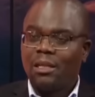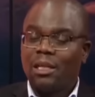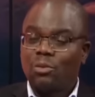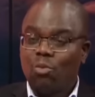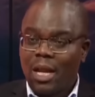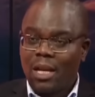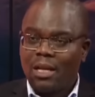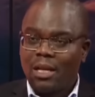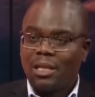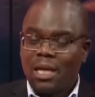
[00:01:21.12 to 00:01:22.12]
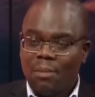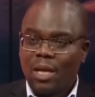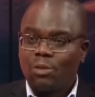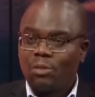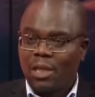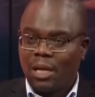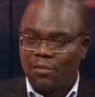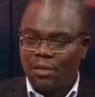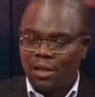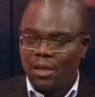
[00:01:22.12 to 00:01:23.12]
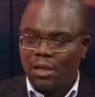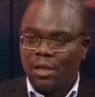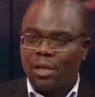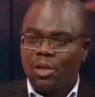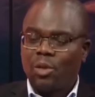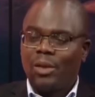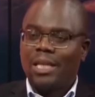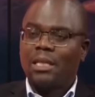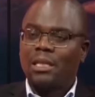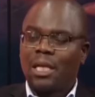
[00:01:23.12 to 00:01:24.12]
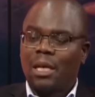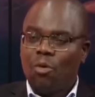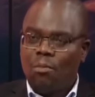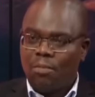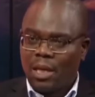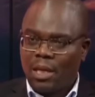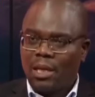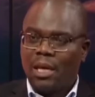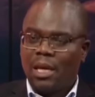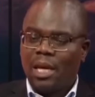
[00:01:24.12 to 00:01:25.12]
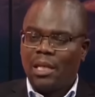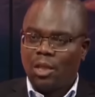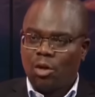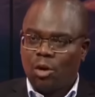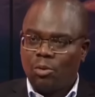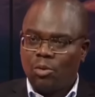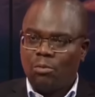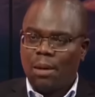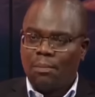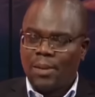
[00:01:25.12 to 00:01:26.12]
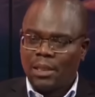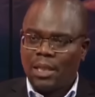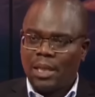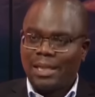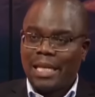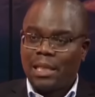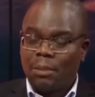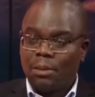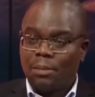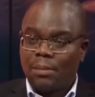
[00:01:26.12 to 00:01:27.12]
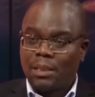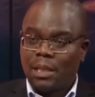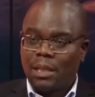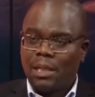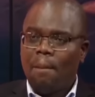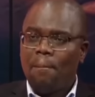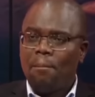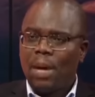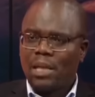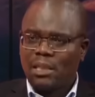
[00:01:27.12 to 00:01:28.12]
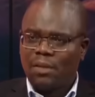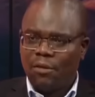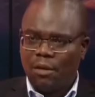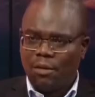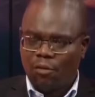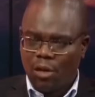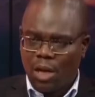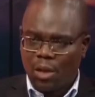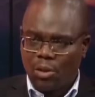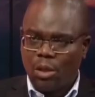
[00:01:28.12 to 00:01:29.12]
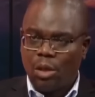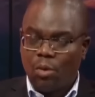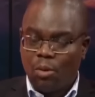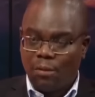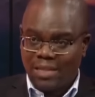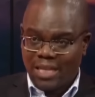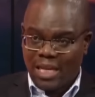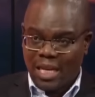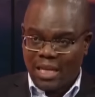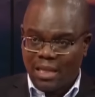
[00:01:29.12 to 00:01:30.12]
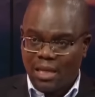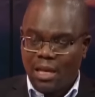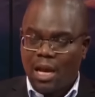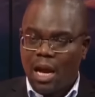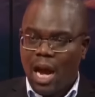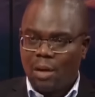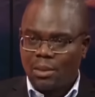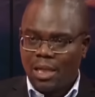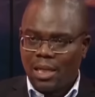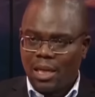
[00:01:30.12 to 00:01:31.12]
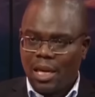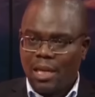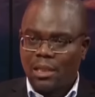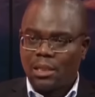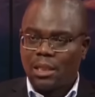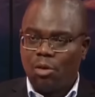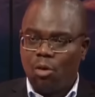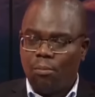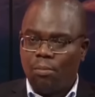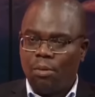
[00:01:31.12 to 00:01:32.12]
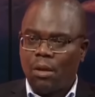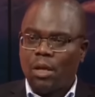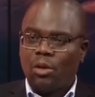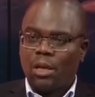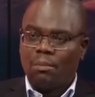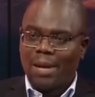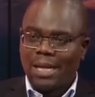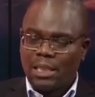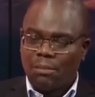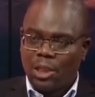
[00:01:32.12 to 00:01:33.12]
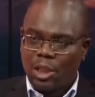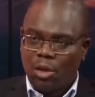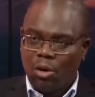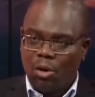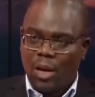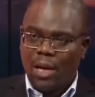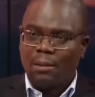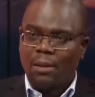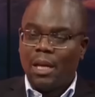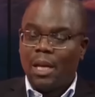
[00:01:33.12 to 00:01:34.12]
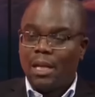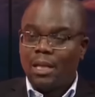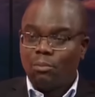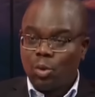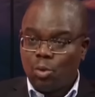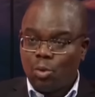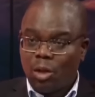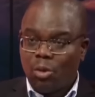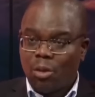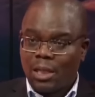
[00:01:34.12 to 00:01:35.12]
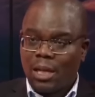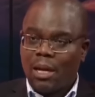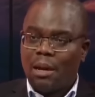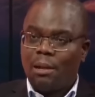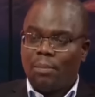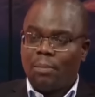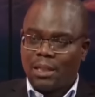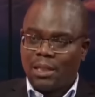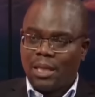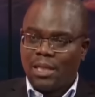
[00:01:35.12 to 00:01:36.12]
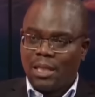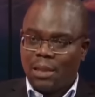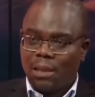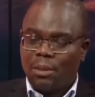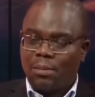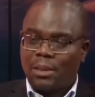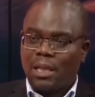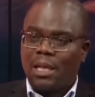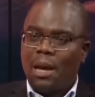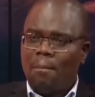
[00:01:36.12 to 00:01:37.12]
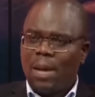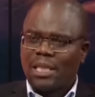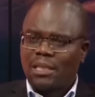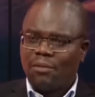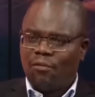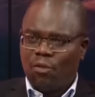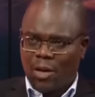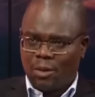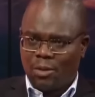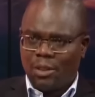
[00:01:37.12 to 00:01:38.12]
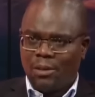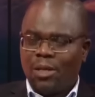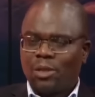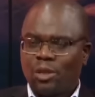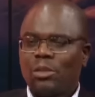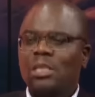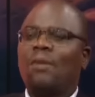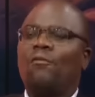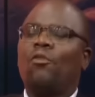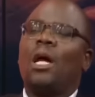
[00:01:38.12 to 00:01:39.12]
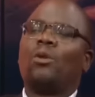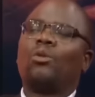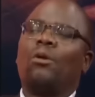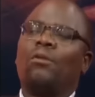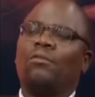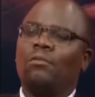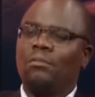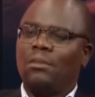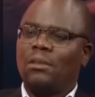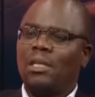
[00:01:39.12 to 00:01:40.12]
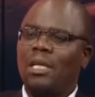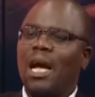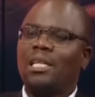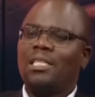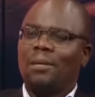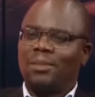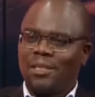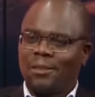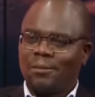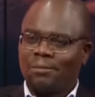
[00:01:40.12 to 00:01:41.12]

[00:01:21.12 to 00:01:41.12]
That's one. Let's come back to South Africa. You had Thabo Mbeki and Jacob Zuma, president and deputy president, massive fallout. We have seen that. Outside the ANC coup, you had Mbazi Mashilowa and Musuali Kota, president and deputy president, massive fallout. So this is a fallout of young chaps.